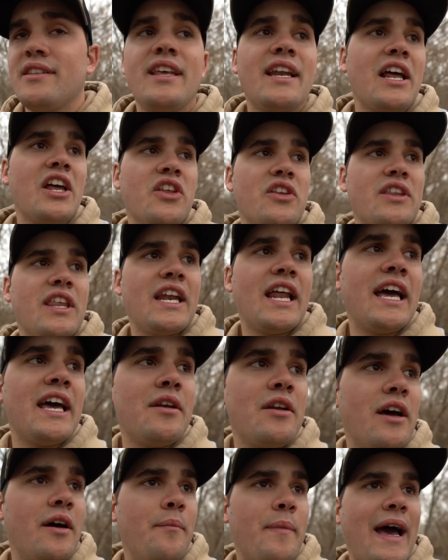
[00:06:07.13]
than I than I
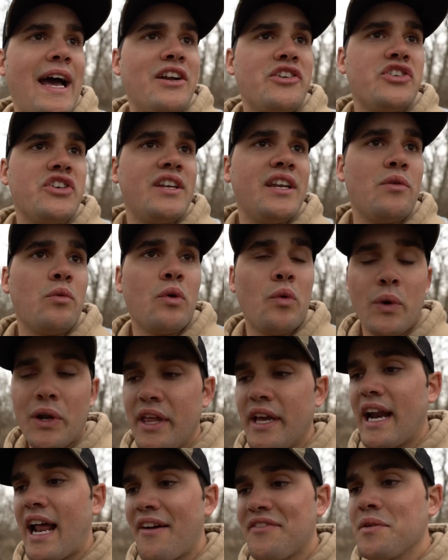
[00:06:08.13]
had imagined, and we're
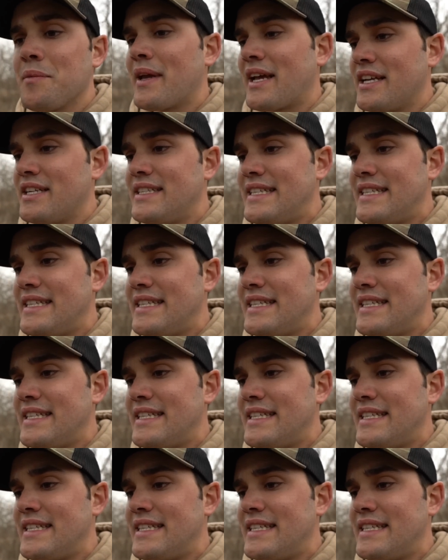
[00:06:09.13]
really going to have to make a